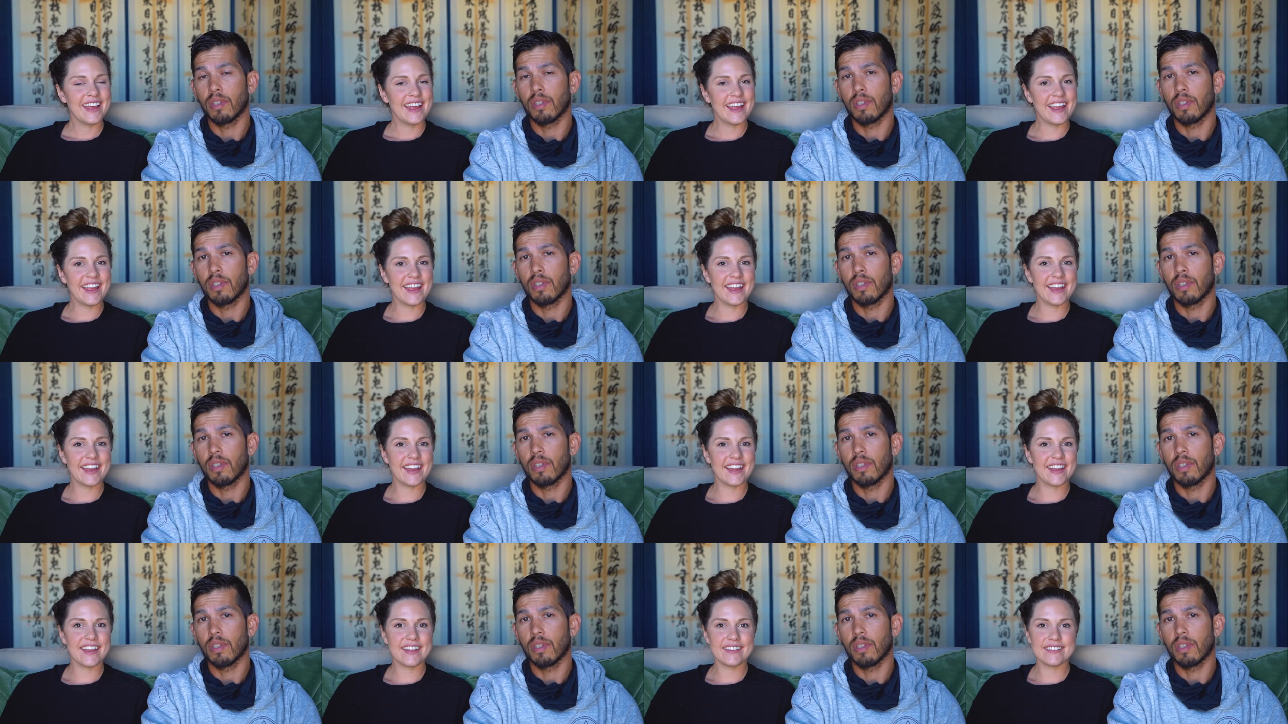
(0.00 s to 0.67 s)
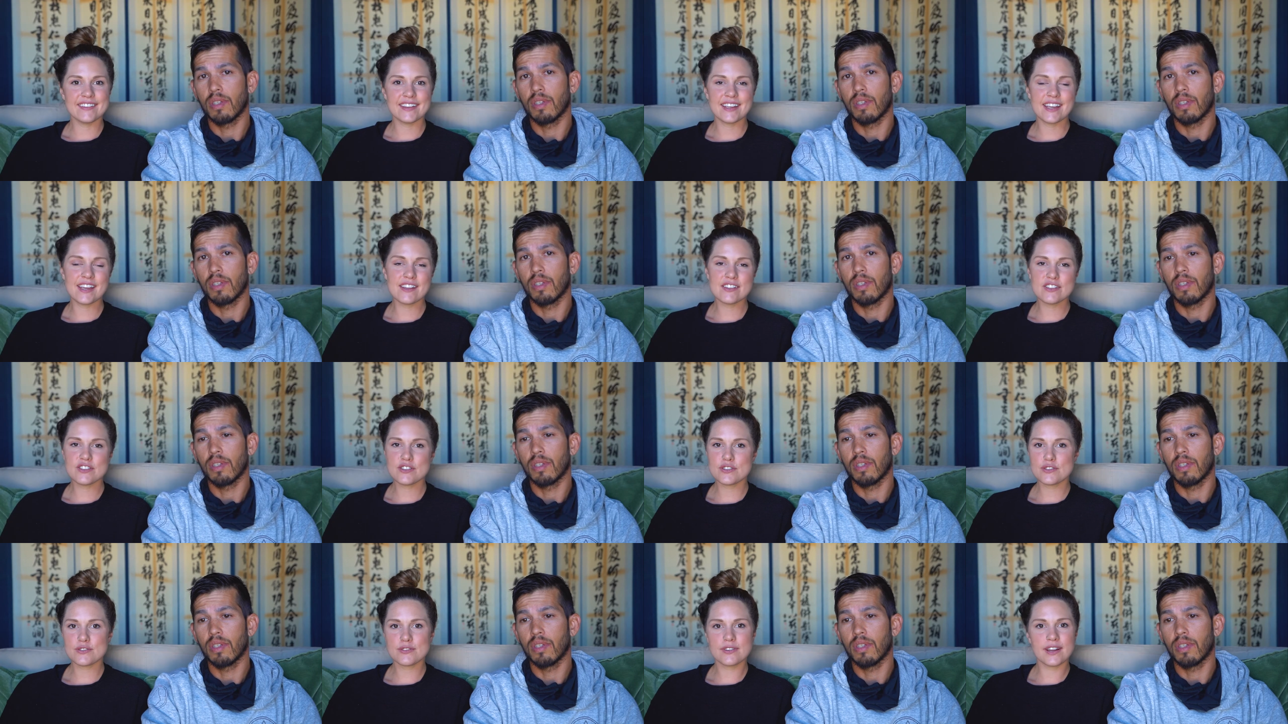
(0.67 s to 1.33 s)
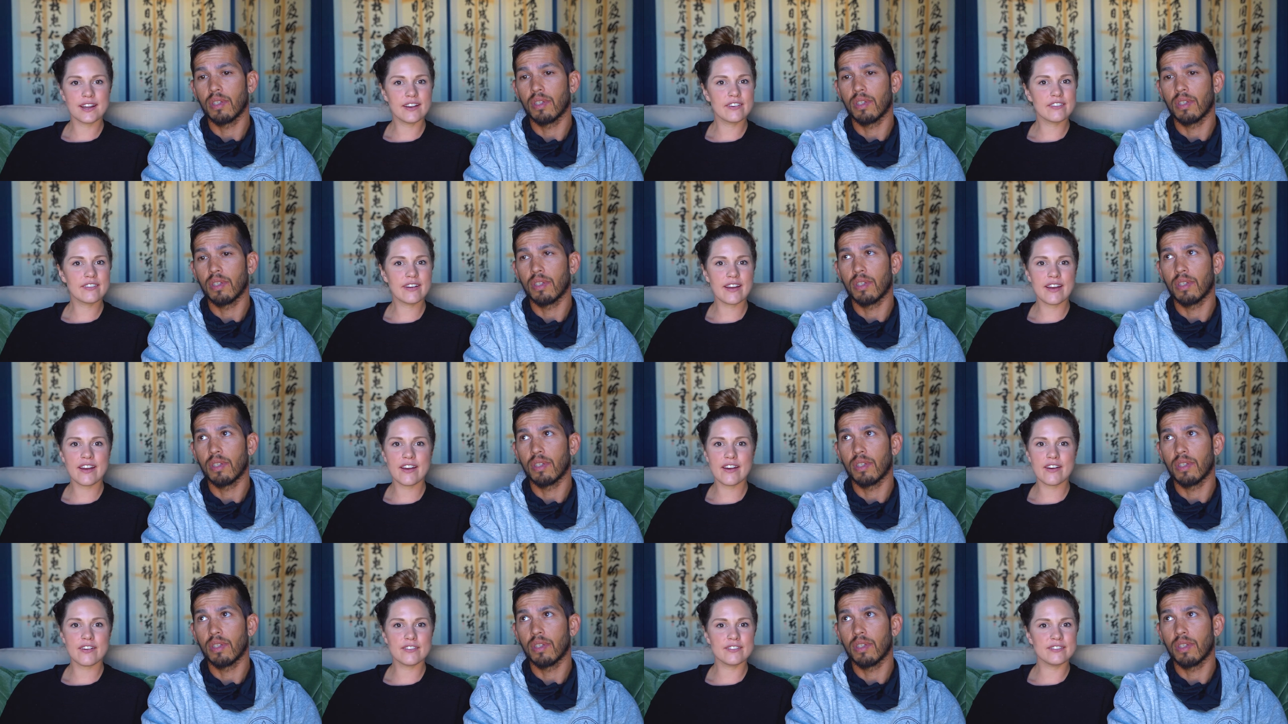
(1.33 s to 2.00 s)
Speaker 1: and the kids just ran
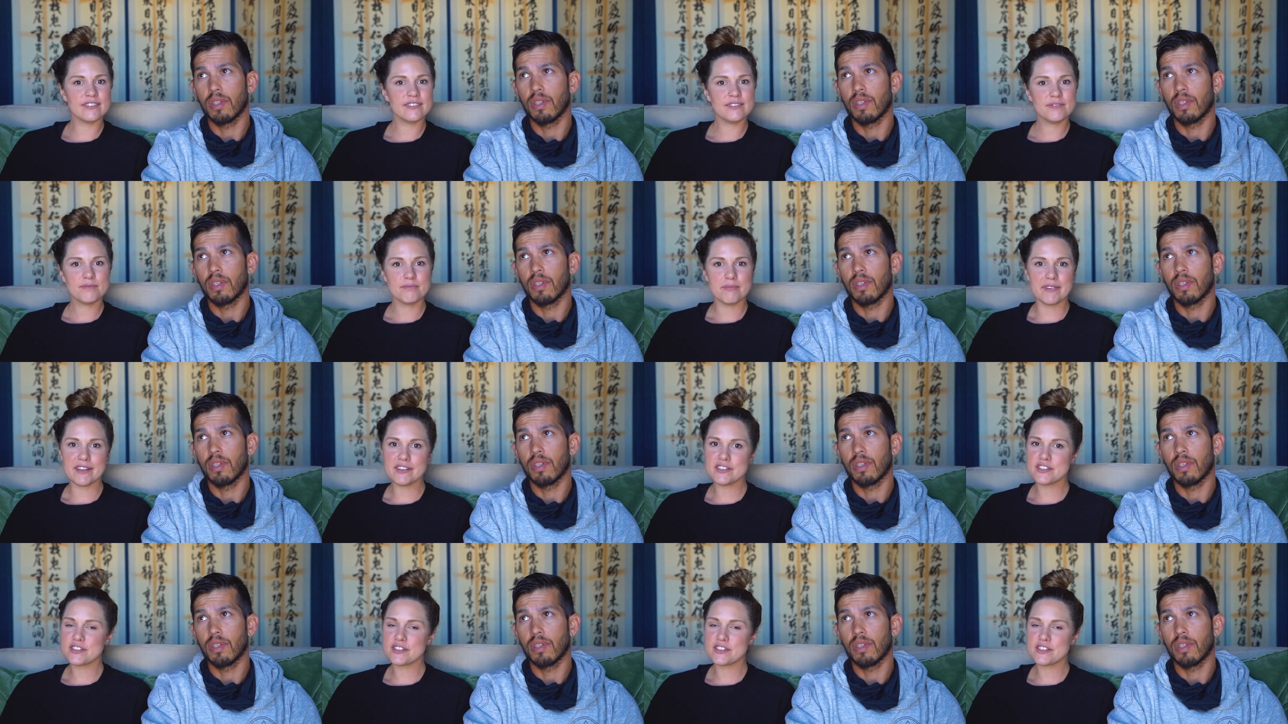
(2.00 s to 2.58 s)
around, made